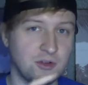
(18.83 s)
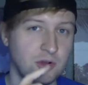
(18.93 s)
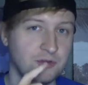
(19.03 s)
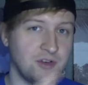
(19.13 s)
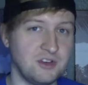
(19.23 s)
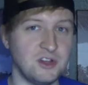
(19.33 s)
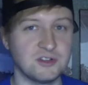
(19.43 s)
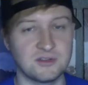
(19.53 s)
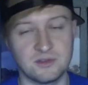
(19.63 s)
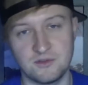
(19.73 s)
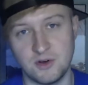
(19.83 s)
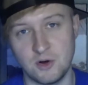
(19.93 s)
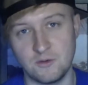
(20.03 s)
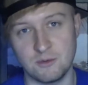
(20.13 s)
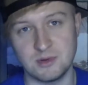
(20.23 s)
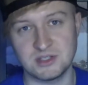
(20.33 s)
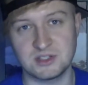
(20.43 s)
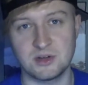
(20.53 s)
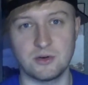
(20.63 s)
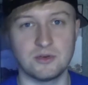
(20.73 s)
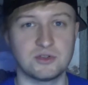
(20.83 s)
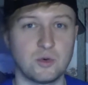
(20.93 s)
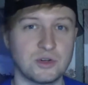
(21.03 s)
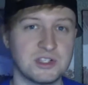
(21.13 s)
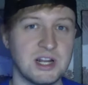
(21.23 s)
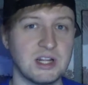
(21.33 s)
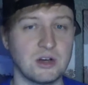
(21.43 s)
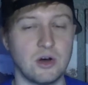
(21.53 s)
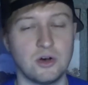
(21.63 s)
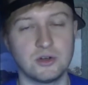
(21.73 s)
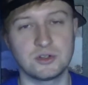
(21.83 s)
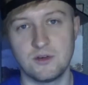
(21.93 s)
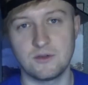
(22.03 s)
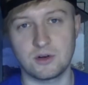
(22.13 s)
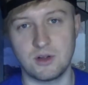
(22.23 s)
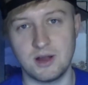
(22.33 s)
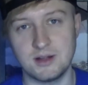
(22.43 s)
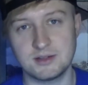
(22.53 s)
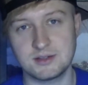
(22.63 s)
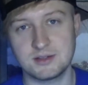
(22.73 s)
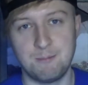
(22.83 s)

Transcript: closing deals over the phone for business owners, or setting calls for clients,